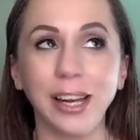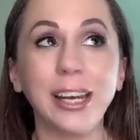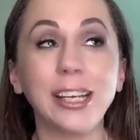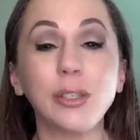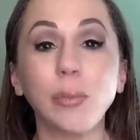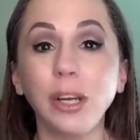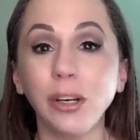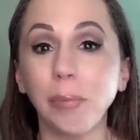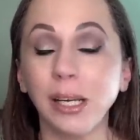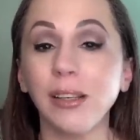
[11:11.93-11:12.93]
And it's
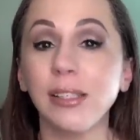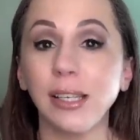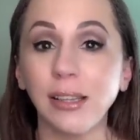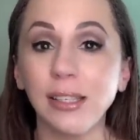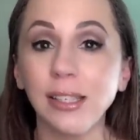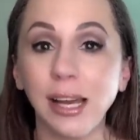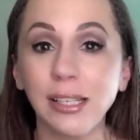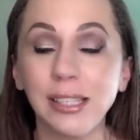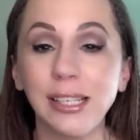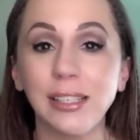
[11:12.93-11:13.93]
weird because in this
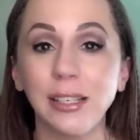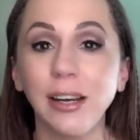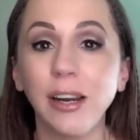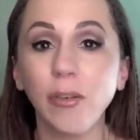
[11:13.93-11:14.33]
last season,